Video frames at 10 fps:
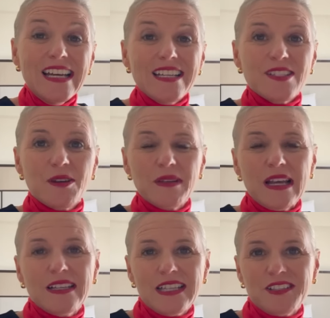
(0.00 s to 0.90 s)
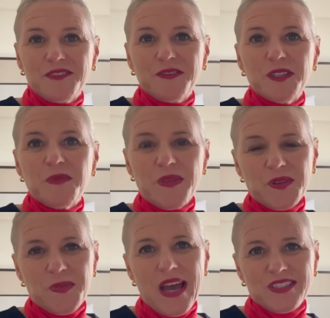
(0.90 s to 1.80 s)
so I'm not allowed to film when
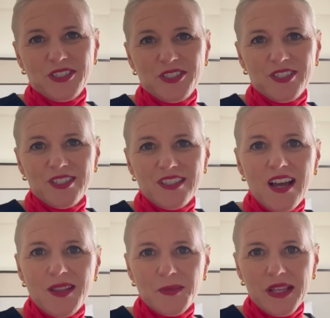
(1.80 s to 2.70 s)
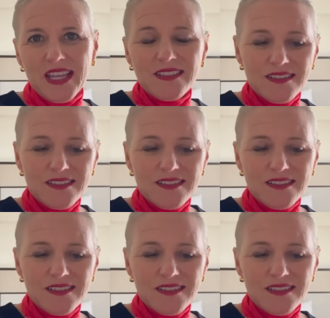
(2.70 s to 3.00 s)
there's passengers on the plane,